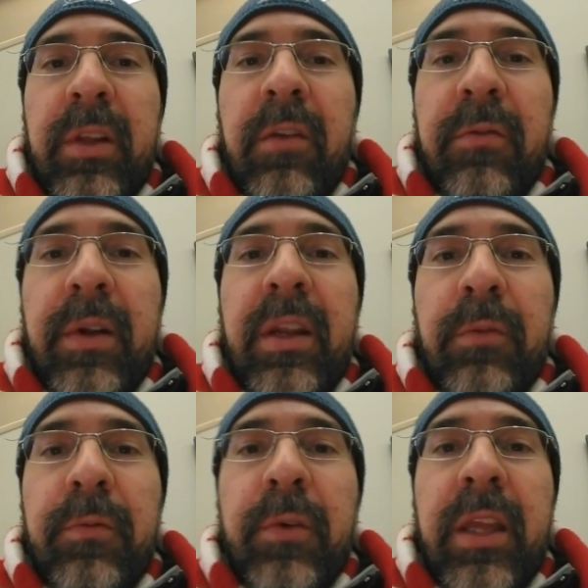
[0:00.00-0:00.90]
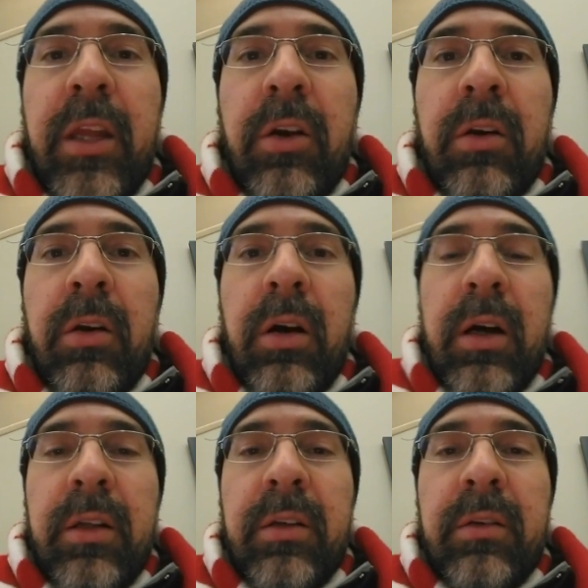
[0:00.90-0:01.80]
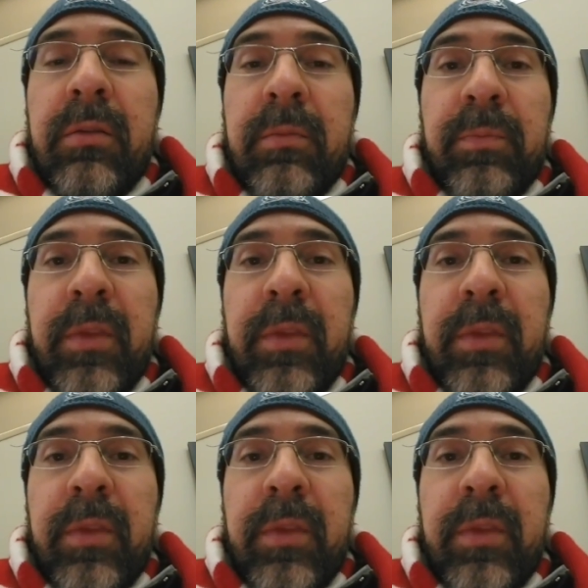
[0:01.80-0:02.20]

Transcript: are finding their footing here on